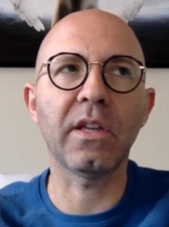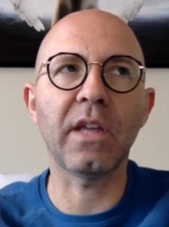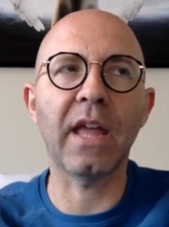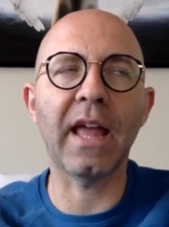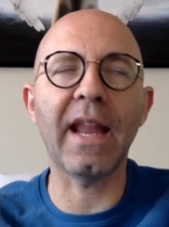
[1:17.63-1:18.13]

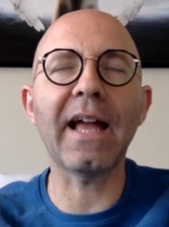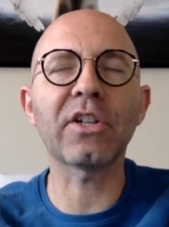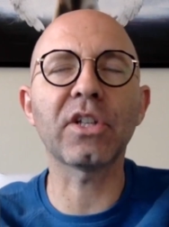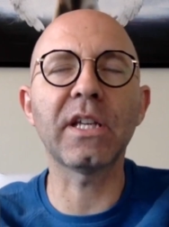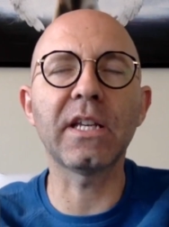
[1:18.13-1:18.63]
and
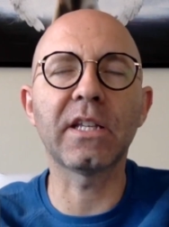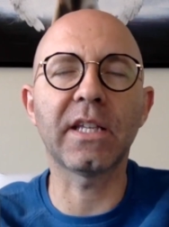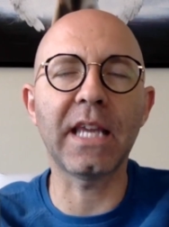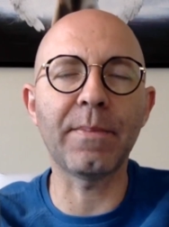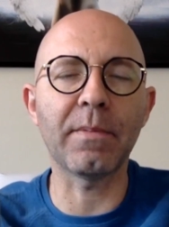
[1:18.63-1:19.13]
actually, to
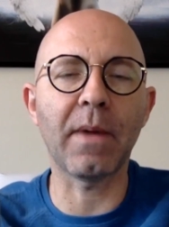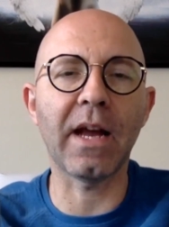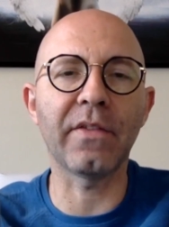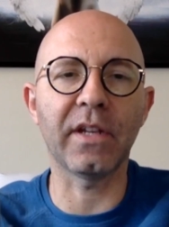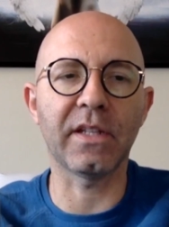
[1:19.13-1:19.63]
keep in
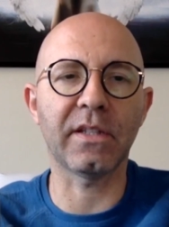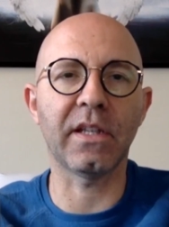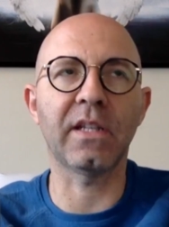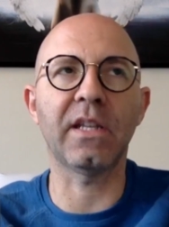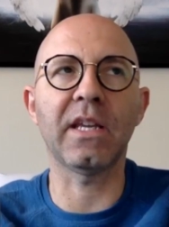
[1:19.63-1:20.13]
mind that
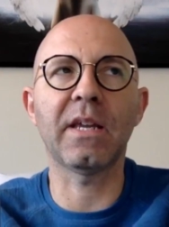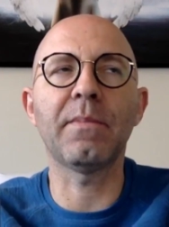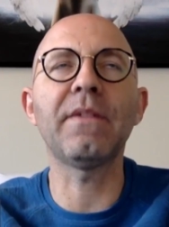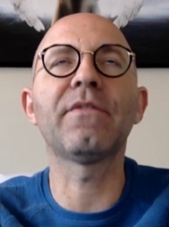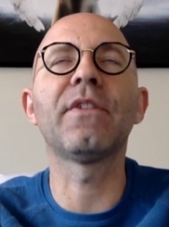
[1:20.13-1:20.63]
it can
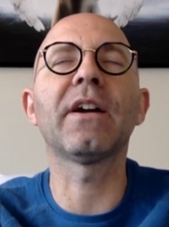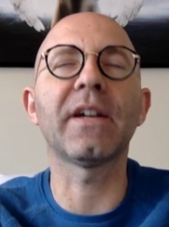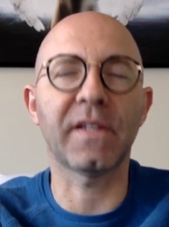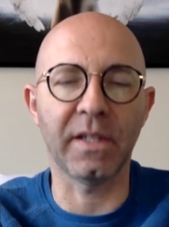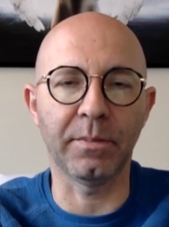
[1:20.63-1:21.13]
be
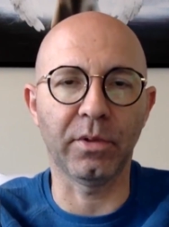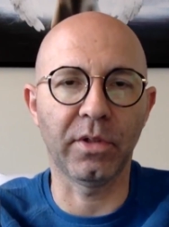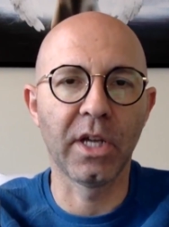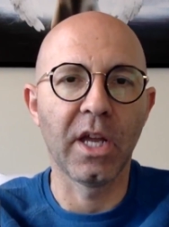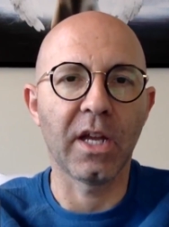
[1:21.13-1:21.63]
very
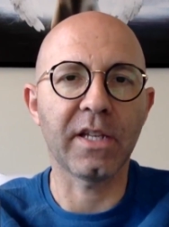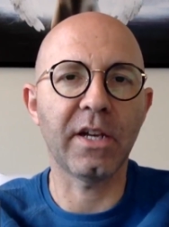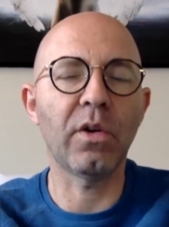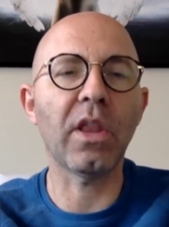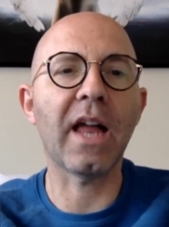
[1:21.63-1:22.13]
simple, because I
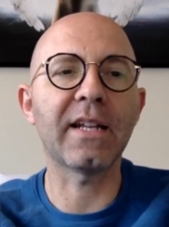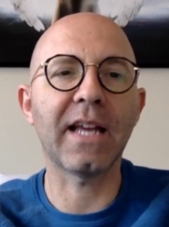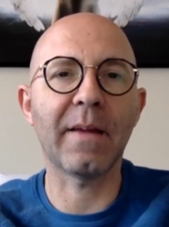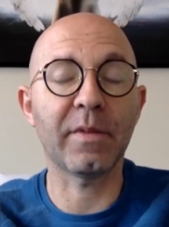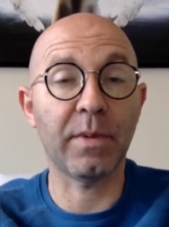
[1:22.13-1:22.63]
know a lot of
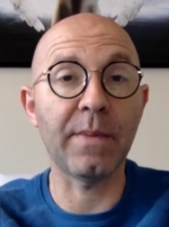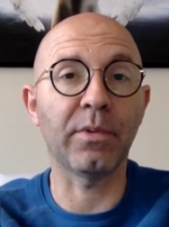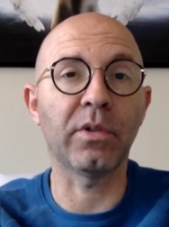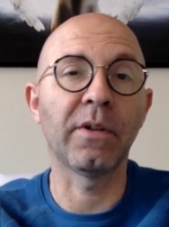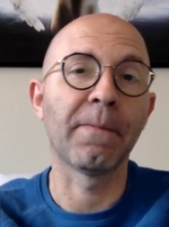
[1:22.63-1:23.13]
times
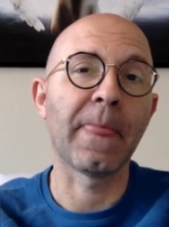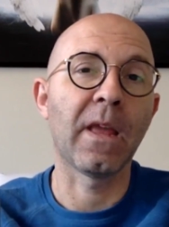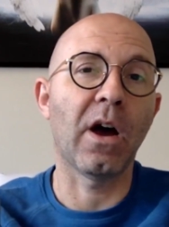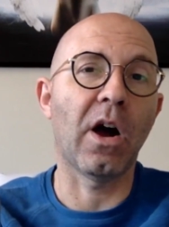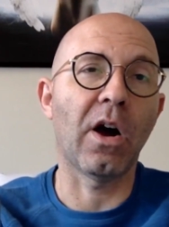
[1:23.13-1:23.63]
people
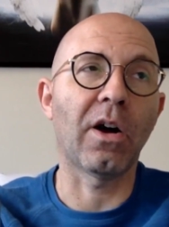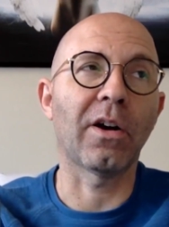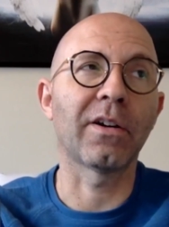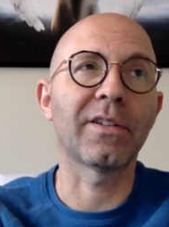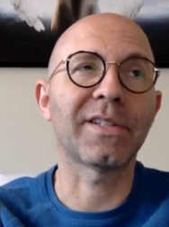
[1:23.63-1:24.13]

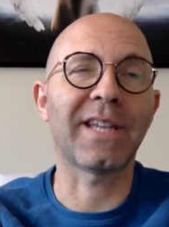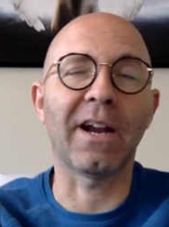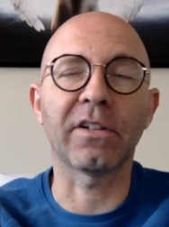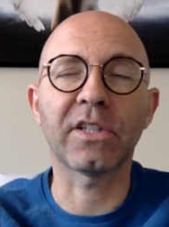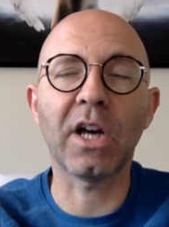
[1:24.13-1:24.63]
are
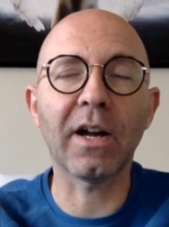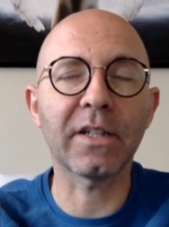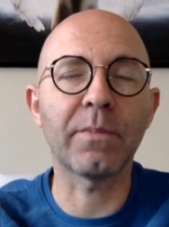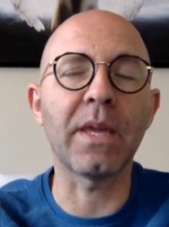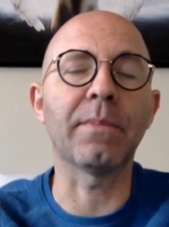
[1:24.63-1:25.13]
scared to talk
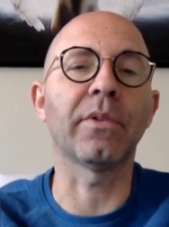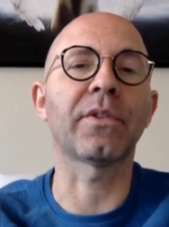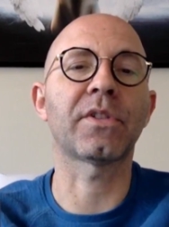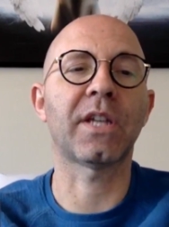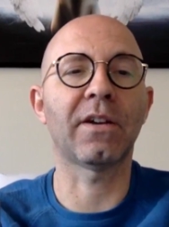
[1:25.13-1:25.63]
to people, they're
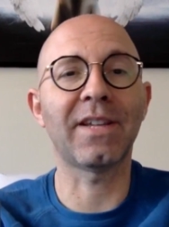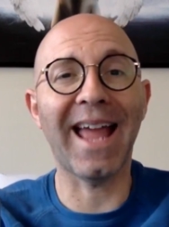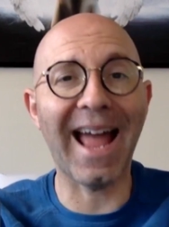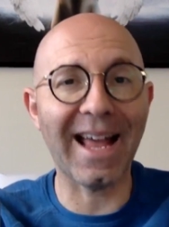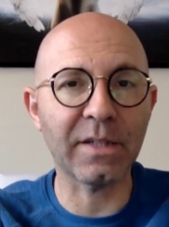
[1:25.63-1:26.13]
scared to
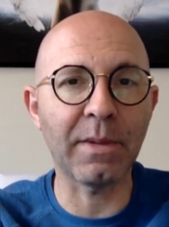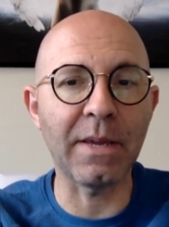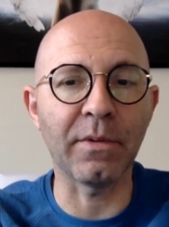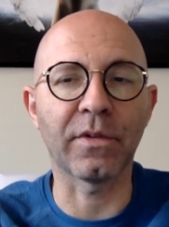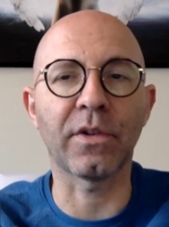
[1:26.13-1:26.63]
ask
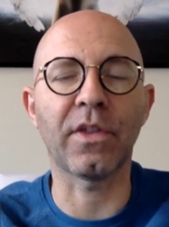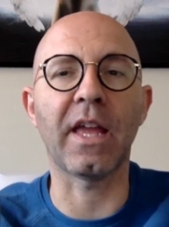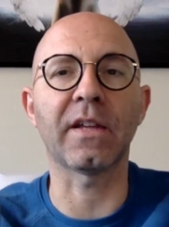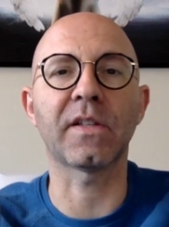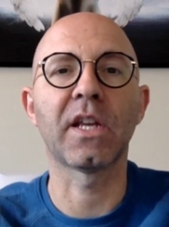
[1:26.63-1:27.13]
people for
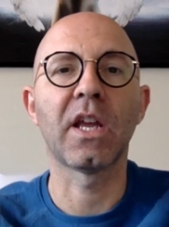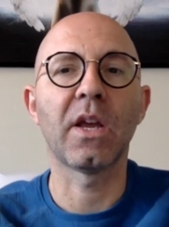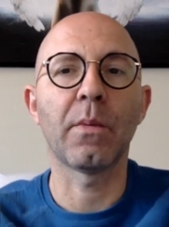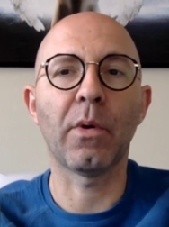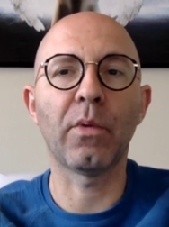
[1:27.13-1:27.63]
things.
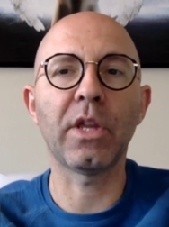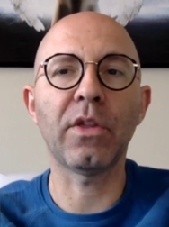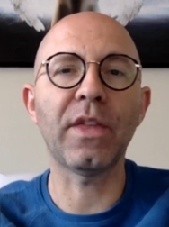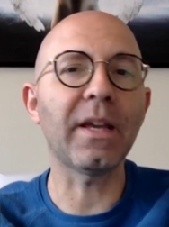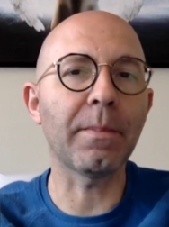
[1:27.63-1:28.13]
But when you
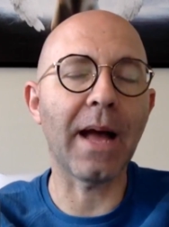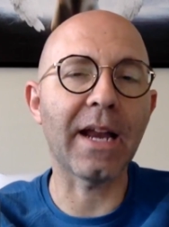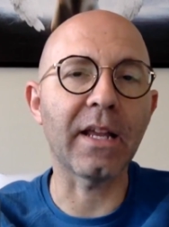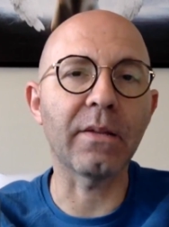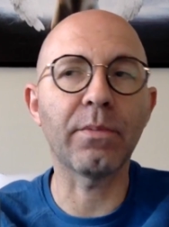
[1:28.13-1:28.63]
think
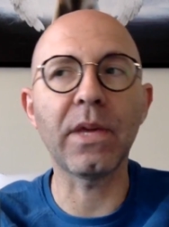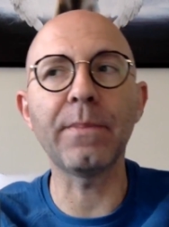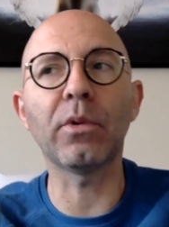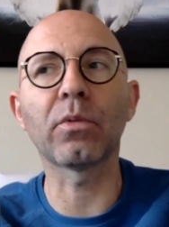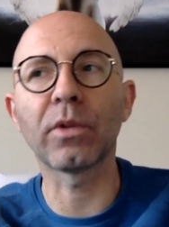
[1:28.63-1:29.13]
about it,
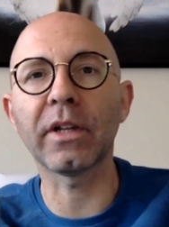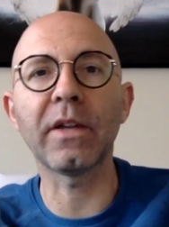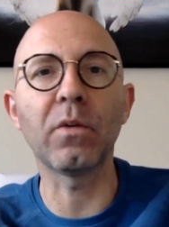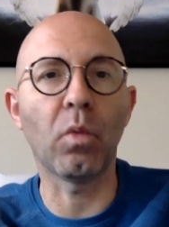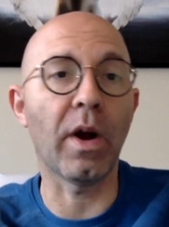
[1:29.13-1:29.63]
people
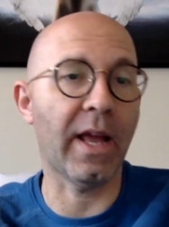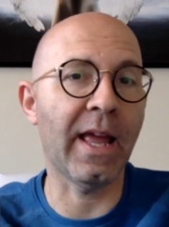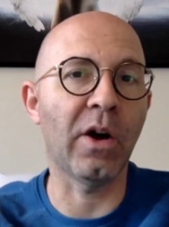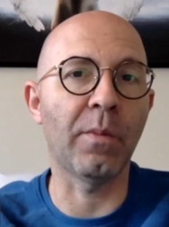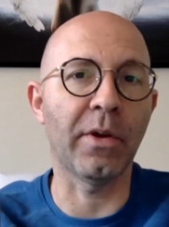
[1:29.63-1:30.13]
really want to
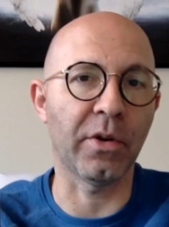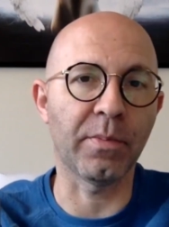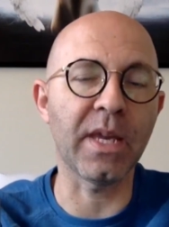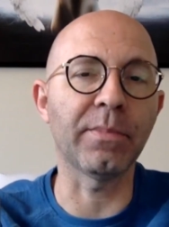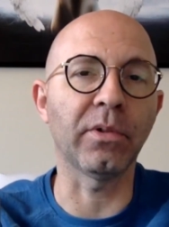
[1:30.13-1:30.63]
help other
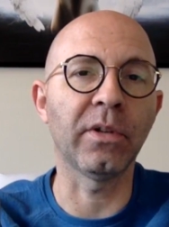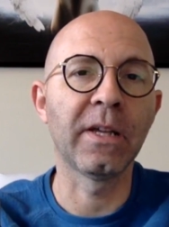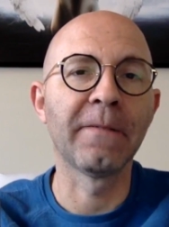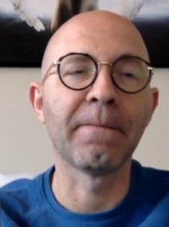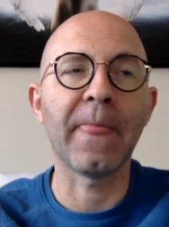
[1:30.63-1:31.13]
people.
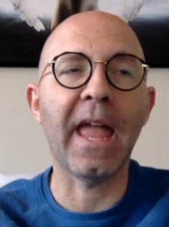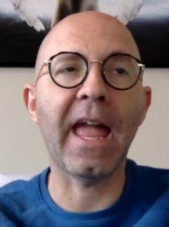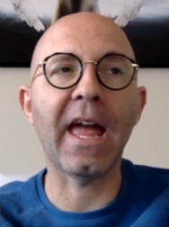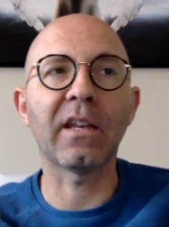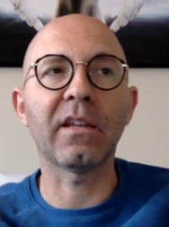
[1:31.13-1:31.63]

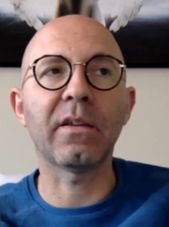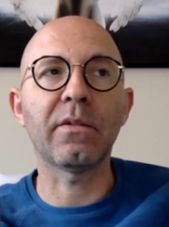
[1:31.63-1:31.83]
And